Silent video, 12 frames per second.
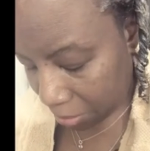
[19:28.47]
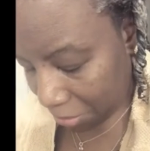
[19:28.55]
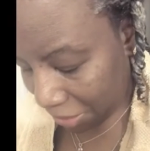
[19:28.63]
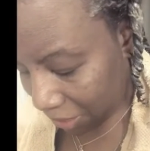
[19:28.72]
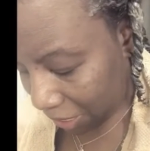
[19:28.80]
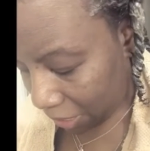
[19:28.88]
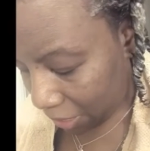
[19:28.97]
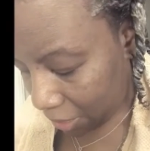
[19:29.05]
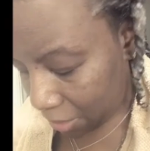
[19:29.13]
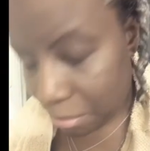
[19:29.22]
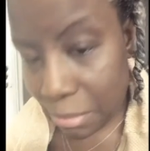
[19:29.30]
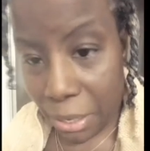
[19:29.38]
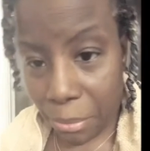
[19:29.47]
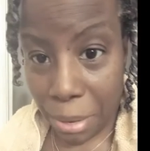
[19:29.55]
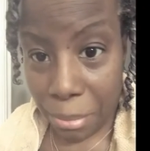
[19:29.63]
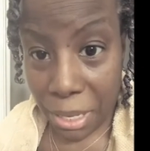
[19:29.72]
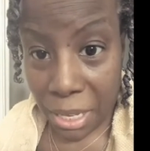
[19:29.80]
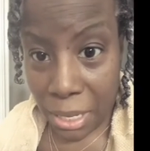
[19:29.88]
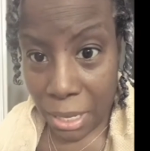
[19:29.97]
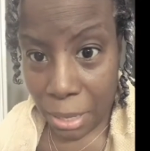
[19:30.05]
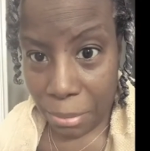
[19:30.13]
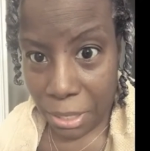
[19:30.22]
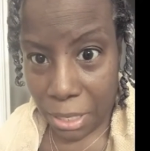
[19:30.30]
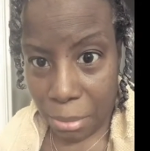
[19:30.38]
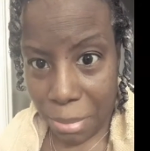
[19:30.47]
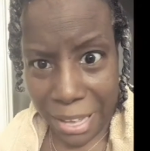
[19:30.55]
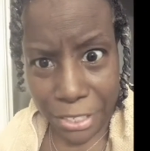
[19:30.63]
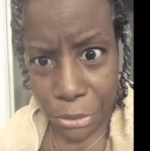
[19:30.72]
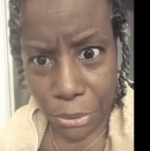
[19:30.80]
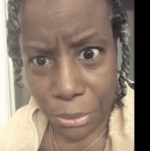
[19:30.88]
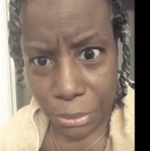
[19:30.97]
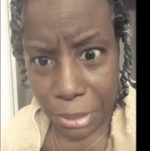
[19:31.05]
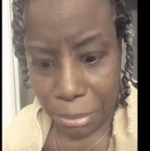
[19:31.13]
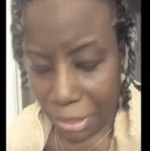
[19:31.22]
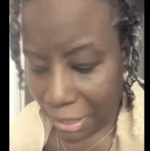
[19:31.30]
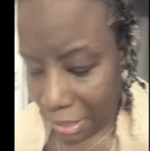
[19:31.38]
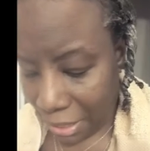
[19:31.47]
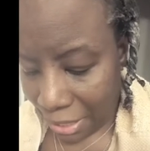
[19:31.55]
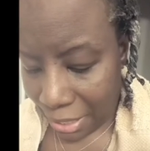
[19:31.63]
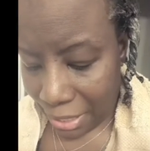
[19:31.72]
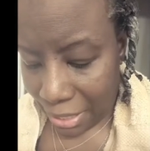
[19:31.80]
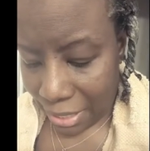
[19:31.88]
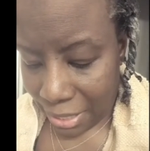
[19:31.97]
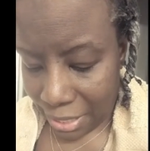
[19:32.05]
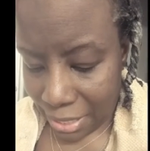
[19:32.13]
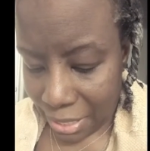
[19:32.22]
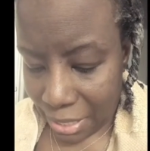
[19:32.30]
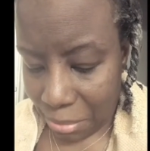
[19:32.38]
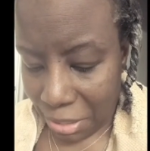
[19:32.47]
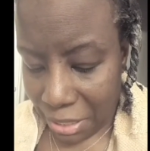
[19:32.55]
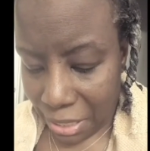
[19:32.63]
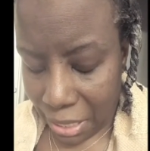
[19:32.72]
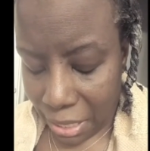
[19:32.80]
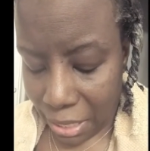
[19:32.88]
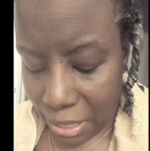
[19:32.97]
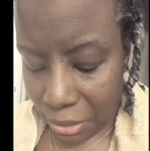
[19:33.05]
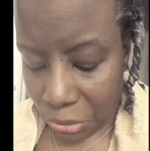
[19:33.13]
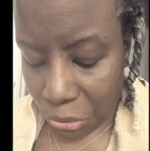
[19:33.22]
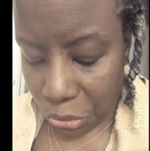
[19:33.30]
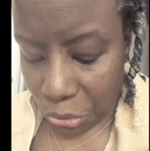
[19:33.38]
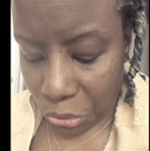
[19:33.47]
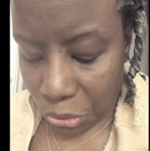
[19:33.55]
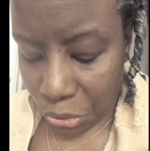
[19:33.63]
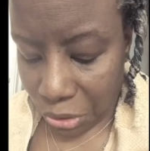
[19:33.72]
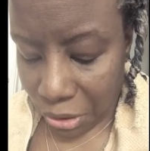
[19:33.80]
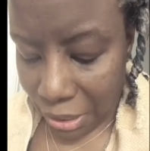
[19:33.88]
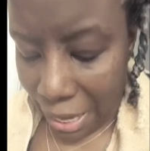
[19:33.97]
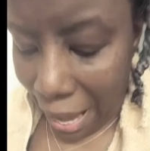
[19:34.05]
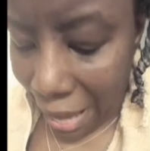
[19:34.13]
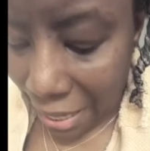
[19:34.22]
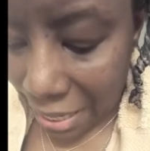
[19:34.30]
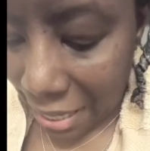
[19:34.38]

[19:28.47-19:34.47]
Mystic, my rabbit keep coming in the bathroom with me. Mystic, hi.